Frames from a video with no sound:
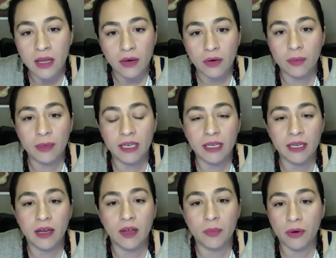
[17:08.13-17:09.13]
Urban Indian
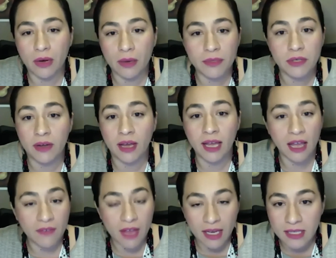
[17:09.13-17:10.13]
health programs do not have
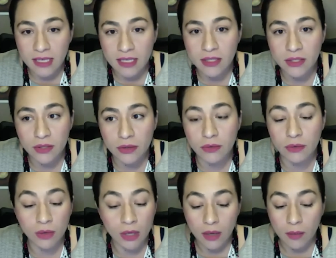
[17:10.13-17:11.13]
access to
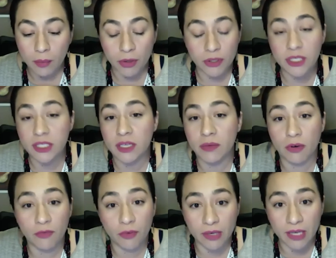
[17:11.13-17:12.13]
purchase and
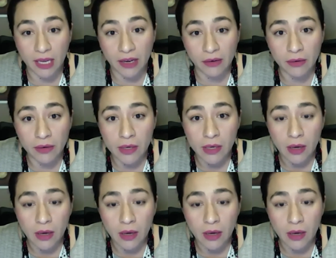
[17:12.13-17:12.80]
referred care.